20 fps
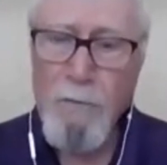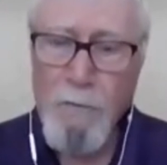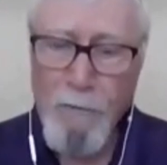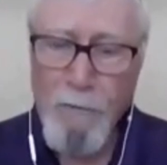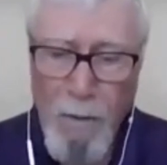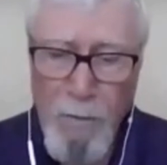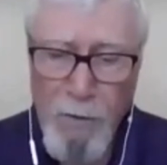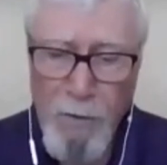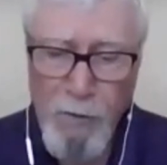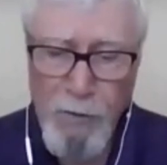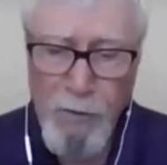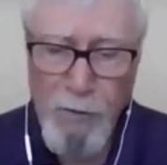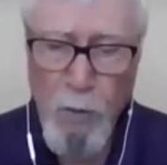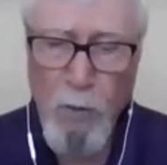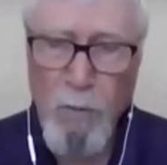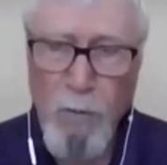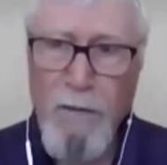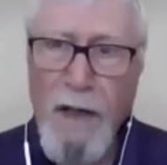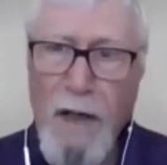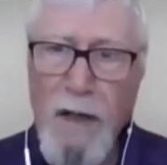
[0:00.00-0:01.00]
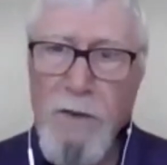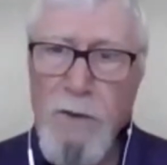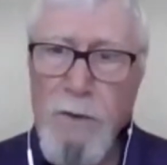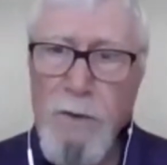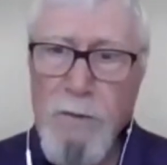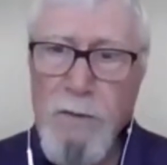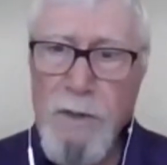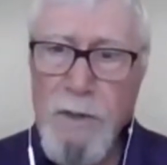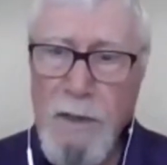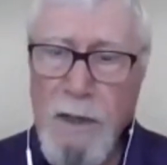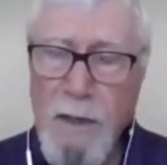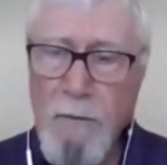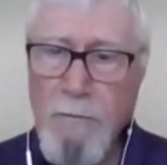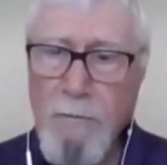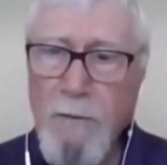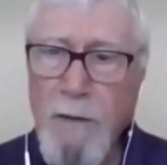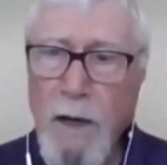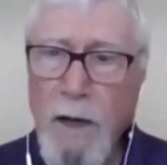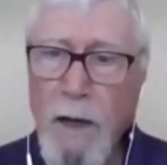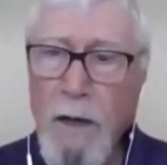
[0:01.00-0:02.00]
then from those core values,
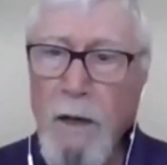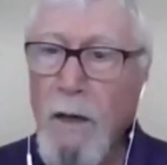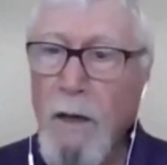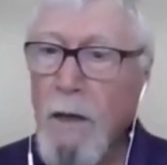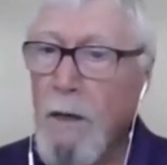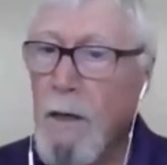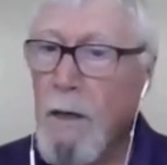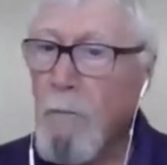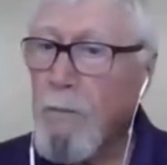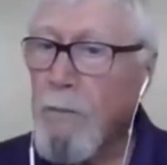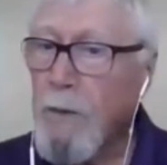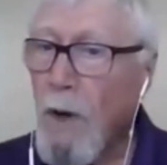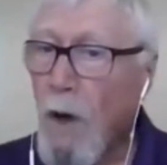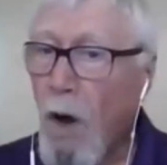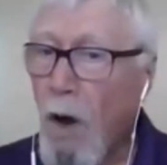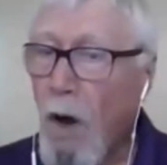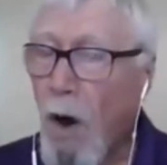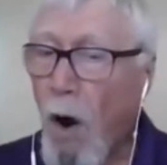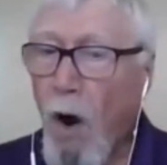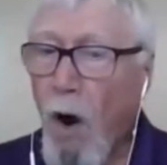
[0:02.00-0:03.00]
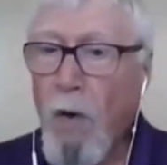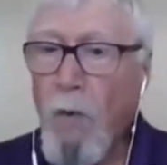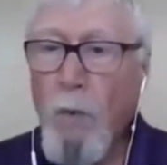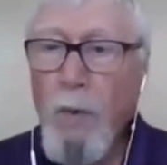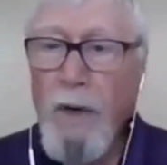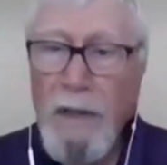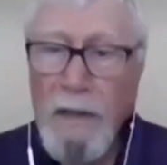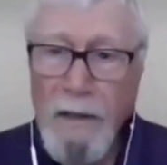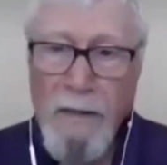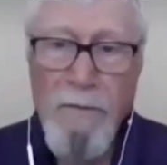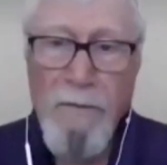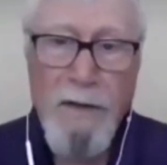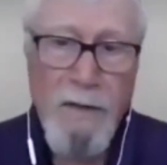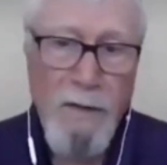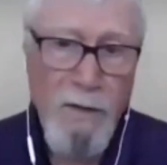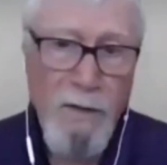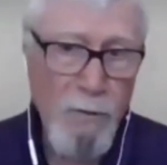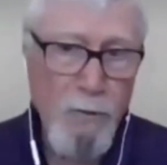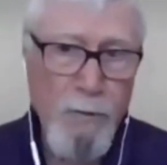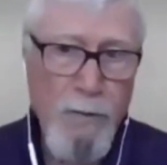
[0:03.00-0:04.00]
identify Are we
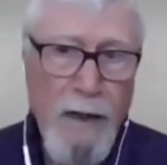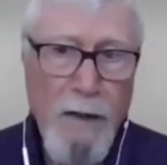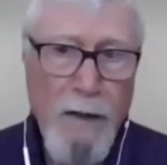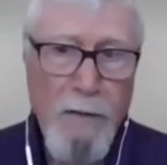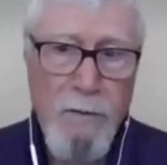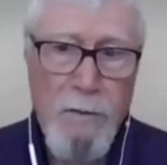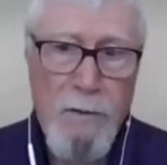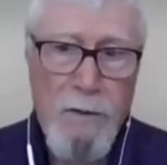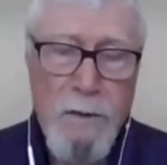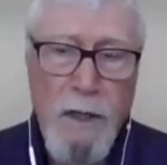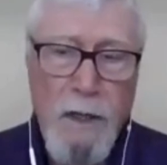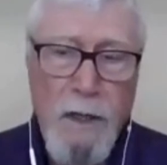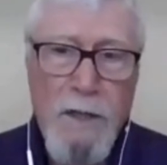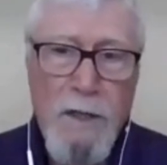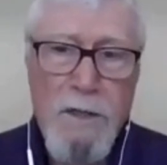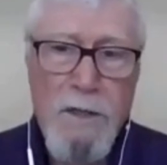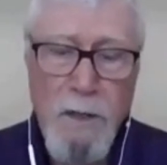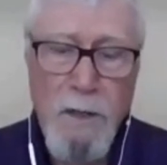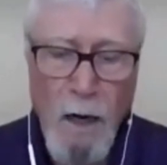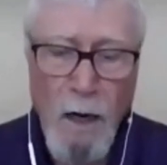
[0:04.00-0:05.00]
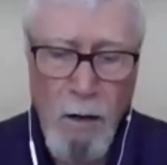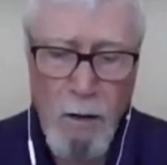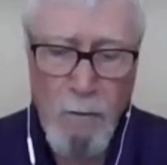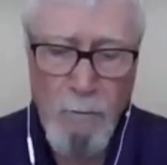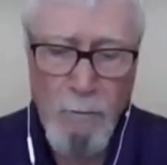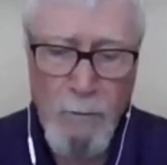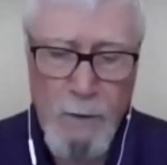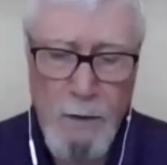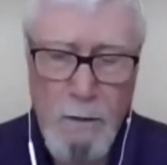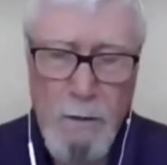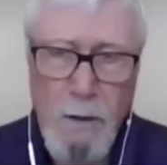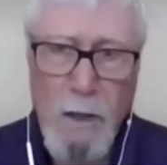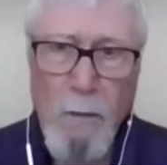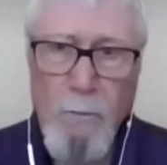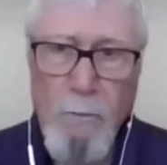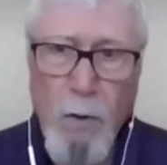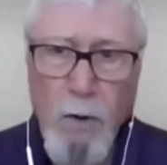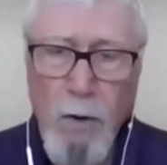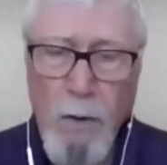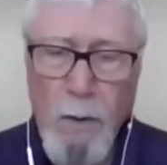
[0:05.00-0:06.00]
living those values? And
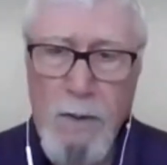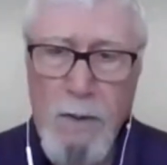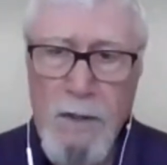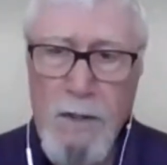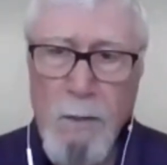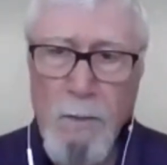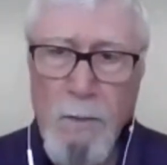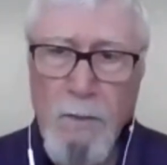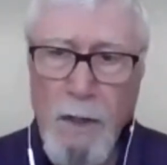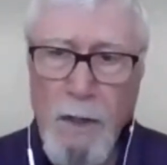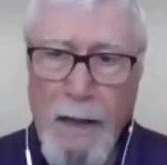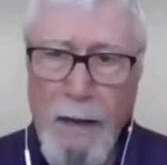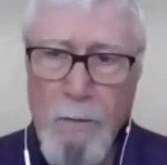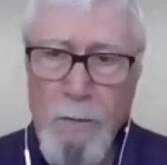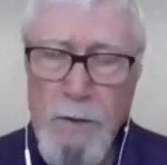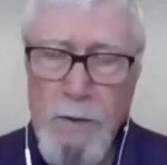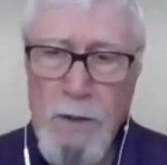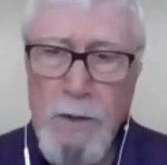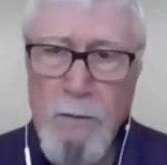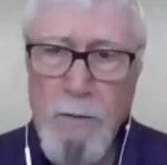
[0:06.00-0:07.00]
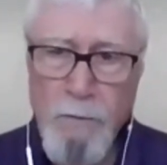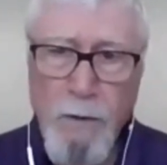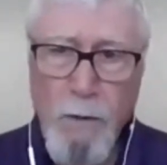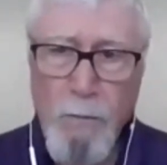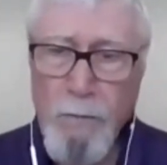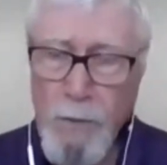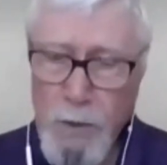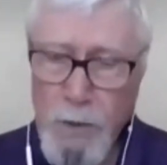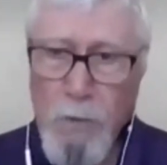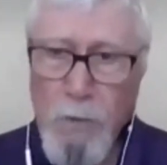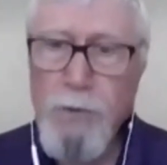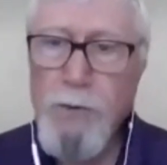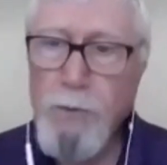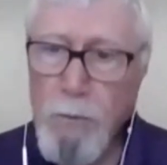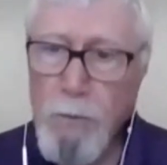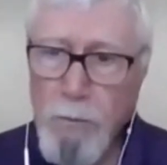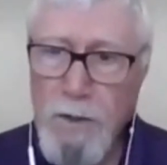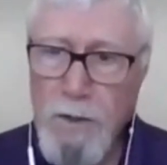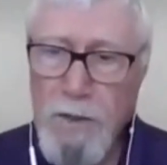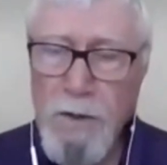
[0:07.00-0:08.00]
I'm borrowing some of the language from
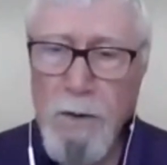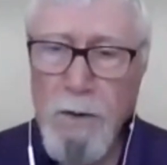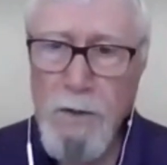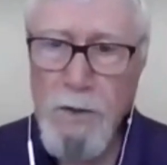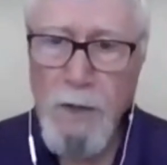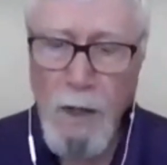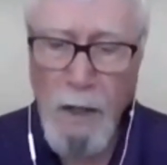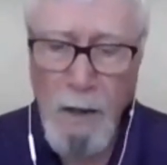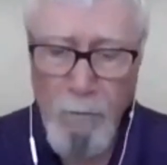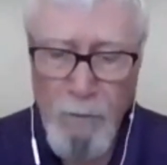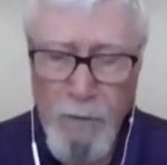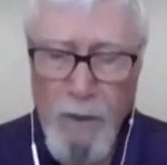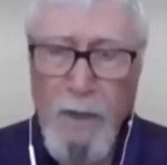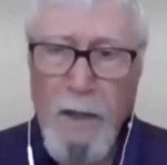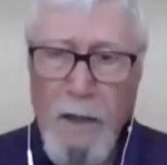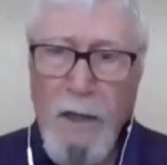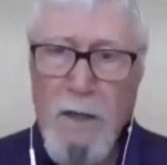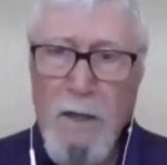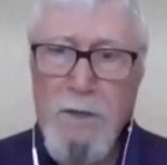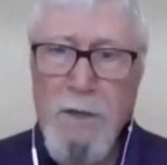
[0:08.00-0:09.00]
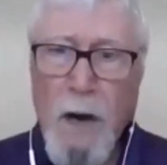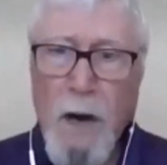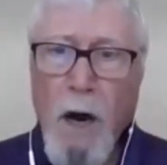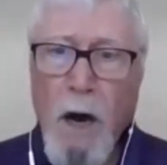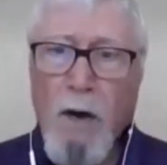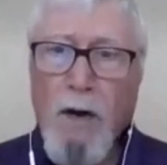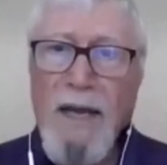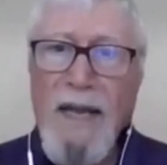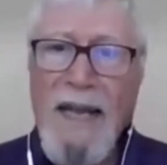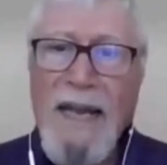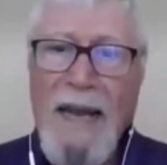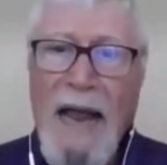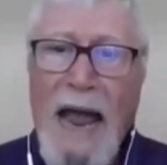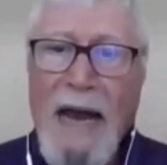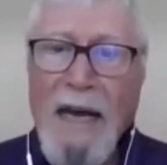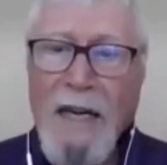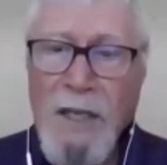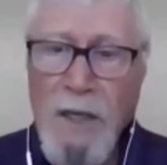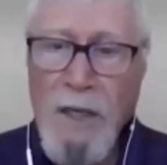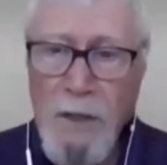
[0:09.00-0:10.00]
cultural research, is our
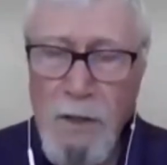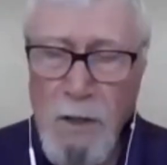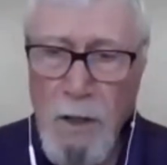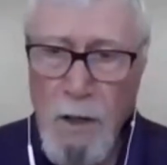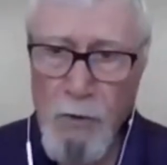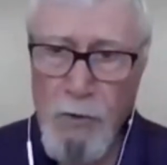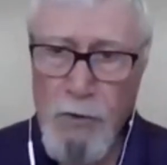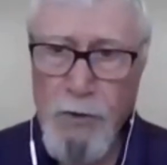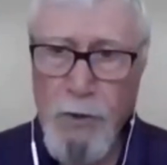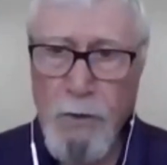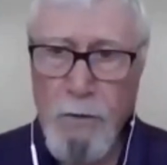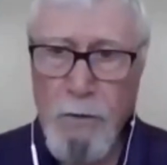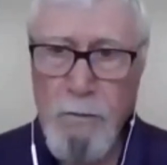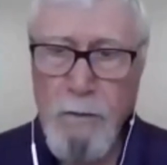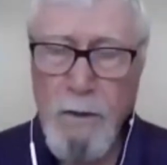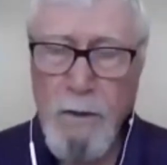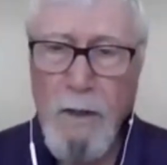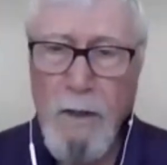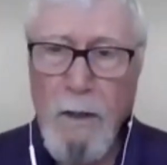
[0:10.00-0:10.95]
enacted culture